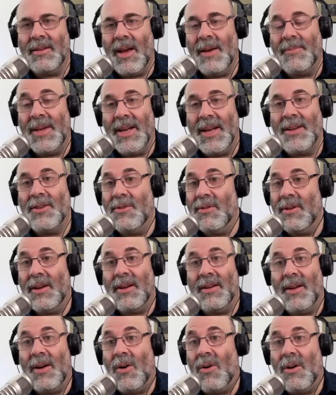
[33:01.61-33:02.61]
I mean, I do it
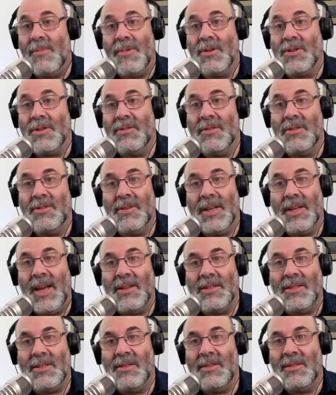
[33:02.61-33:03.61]
on all personal injury
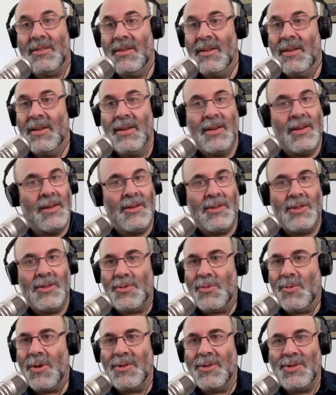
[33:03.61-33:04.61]
cases,
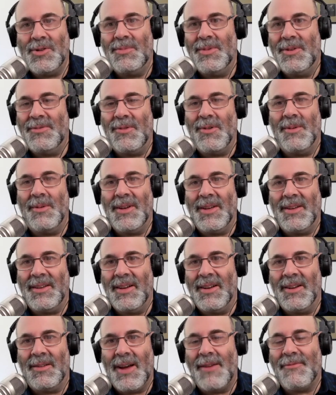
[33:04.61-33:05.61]
sworn to before
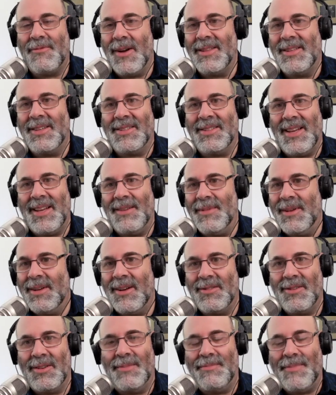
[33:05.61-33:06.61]
me. I've read the statement
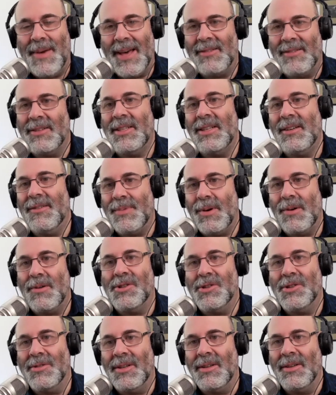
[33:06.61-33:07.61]
under the penalty of
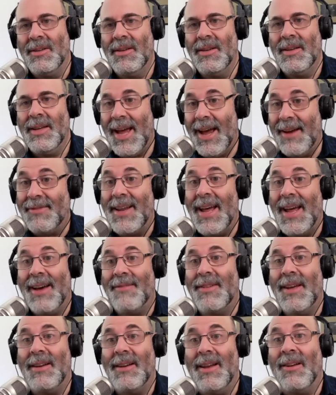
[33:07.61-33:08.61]
perjury. Have to
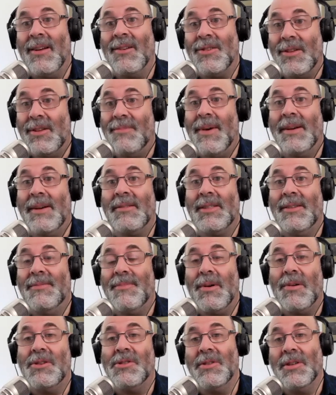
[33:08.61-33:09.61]
have that under the penalty of
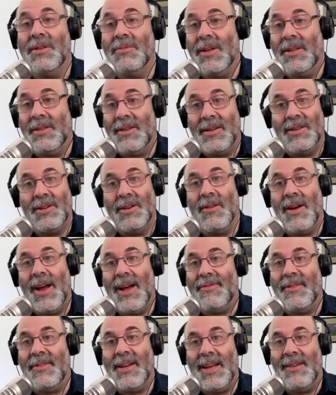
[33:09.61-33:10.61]
perjury with an
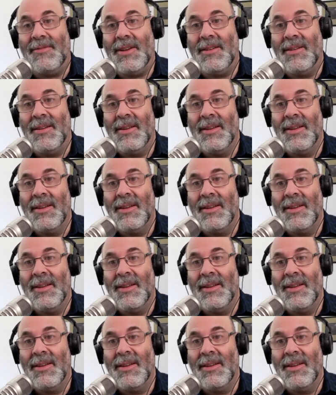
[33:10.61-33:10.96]
affidavit,